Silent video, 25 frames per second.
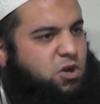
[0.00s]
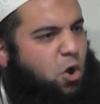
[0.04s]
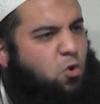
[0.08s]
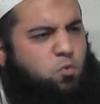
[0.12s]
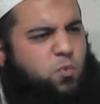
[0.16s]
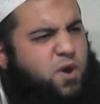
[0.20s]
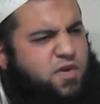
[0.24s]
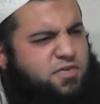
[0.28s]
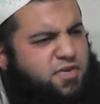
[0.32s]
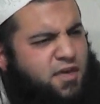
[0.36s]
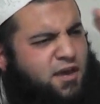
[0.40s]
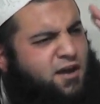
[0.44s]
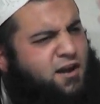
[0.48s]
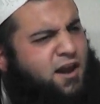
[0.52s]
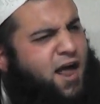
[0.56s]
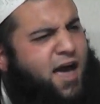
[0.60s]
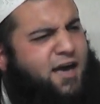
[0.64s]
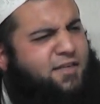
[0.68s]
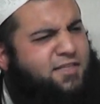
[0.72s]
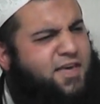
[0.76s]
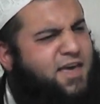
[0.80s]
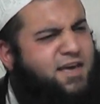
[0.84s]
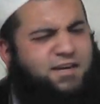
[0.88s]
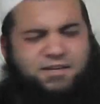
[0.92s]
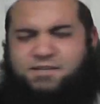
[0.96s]
Don't we think
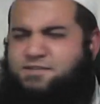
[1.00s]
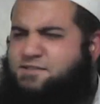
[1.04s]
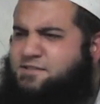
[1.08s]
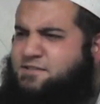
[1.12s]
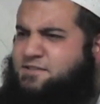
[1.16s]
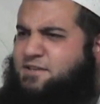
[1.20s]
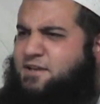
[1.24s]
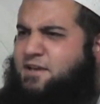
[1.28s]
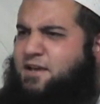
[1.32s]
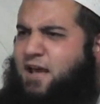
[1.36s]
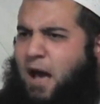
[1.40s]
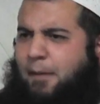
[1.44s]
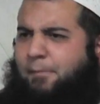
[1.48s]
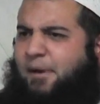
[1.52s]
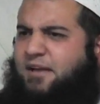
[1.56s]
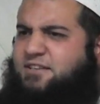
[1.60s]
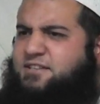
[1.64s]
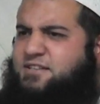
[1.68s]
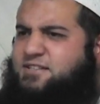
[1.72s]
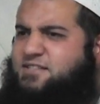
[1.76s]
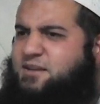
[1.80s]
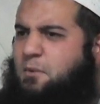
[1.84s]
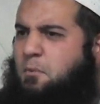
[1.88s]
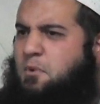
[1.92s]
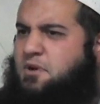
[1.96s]
like this?
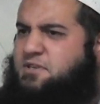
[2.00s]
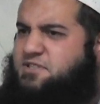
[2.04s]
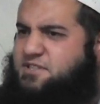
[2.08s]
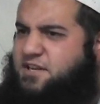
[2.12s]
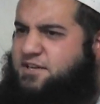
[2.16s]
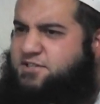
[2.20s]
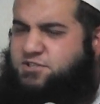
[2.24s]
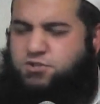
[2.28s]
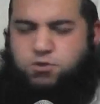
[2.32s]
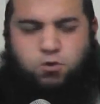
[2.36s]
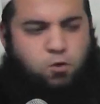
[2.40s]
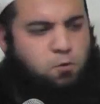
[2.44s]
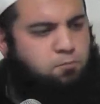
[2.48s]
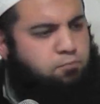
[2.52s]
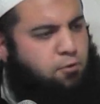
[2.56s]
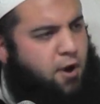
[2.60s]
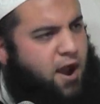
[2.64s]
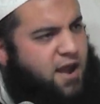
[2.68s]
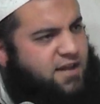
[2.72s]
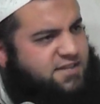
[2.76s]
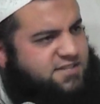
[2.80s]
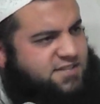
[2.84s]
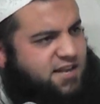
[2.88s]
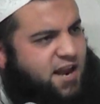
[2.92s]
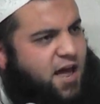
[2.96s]
Imagine someone said to you,
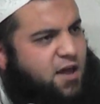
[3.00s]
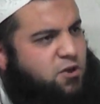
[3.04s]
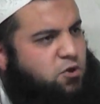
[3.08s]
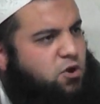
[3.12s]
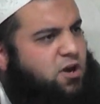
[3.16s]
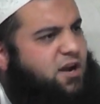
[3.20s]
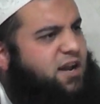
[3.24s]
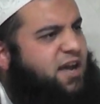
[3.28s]
praying salah,